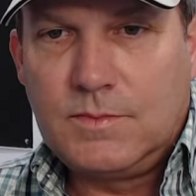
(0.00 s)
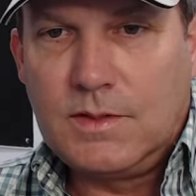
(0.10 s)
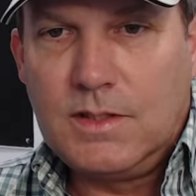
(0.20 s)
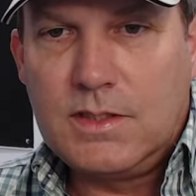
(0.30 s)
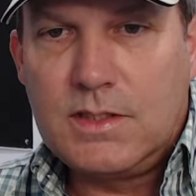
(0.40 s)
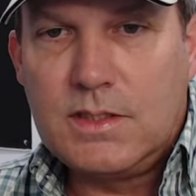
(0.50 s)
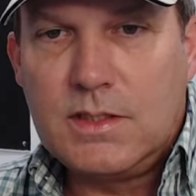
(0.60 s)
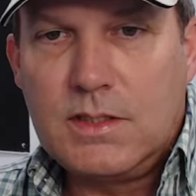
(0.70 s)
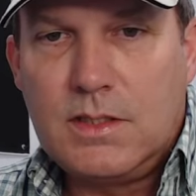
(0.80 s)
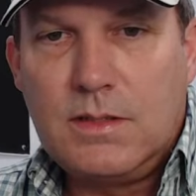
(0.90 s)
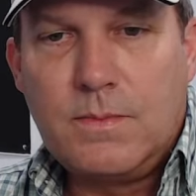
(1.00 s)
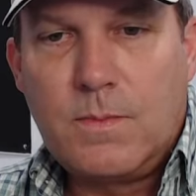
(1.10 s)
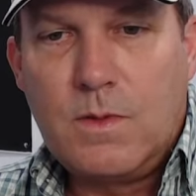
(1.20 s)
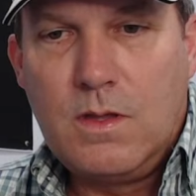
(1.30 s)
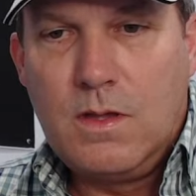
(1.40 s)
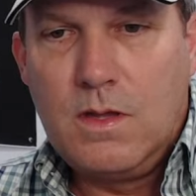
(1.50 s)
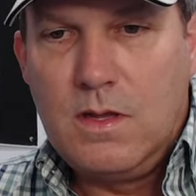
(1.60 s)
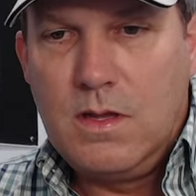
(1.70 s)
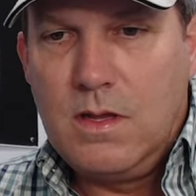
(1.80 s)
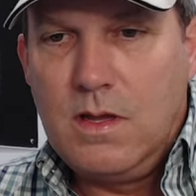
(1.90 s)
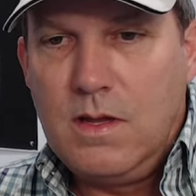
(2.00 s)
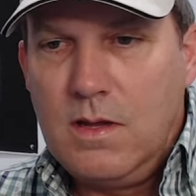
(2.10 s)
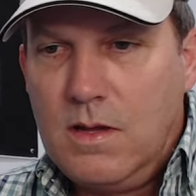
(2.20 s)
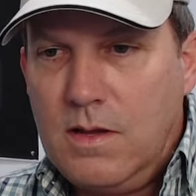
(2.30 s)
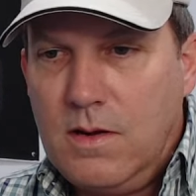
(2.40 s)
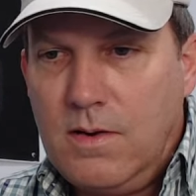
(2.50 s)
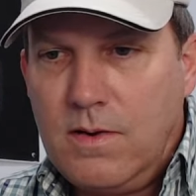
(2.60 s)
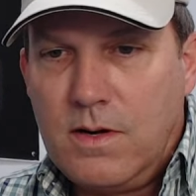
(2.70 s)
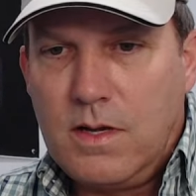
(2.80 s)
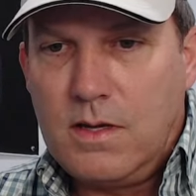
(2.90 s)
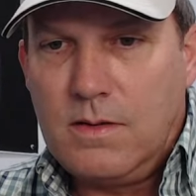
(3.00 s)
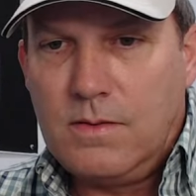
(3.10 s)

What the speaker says: Let's see. All right.